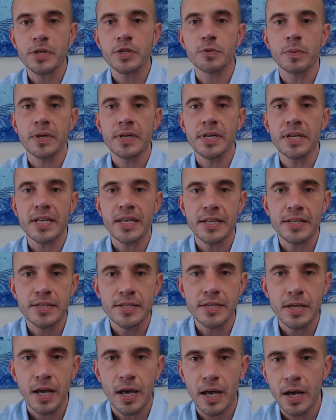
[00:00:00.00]
which one
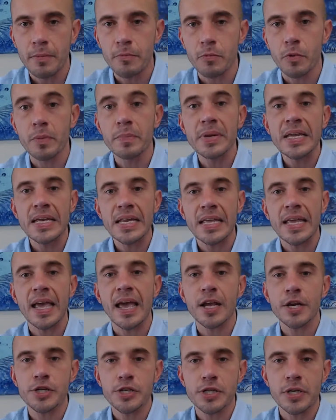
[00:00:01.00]
needs
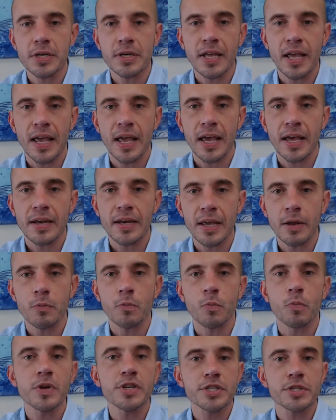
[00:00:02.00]
remediation, and which